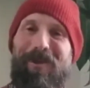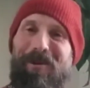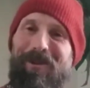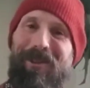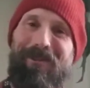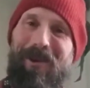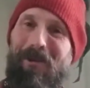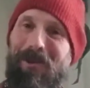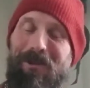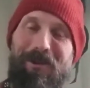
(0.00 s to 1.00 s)
I really
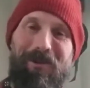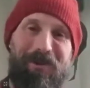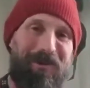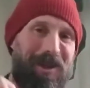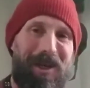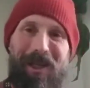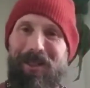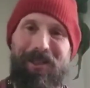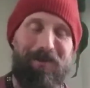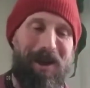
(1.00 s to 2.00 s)
thought with snowshoes on, I
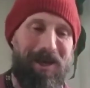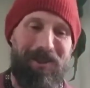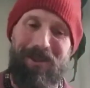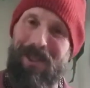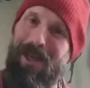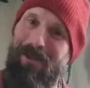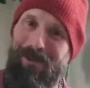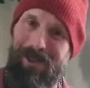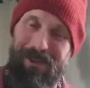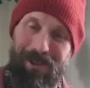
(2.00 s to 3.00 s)
could smash it down
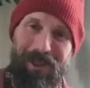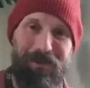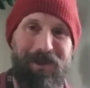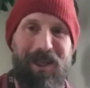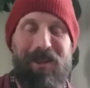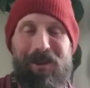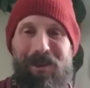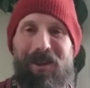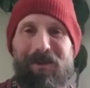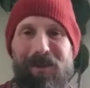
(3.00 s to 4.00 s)
really tight, which I
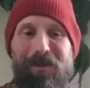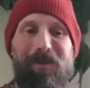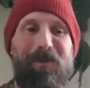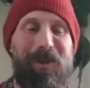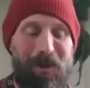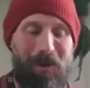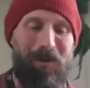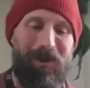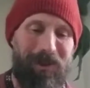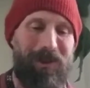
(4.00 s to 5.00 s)
could have. I mean, we
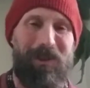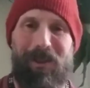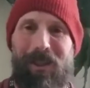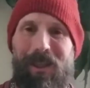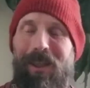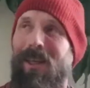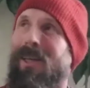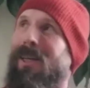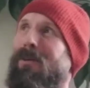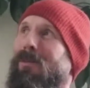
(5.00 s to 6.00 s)
totally could have done it,
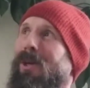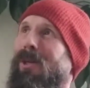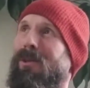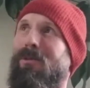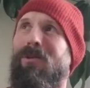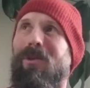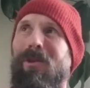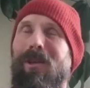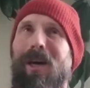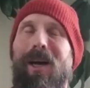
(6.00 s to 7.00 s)
but it was a
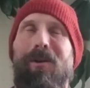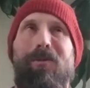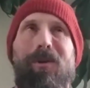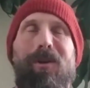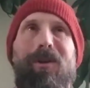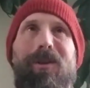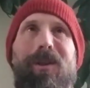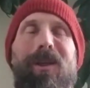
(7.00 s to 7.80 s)
lot of work.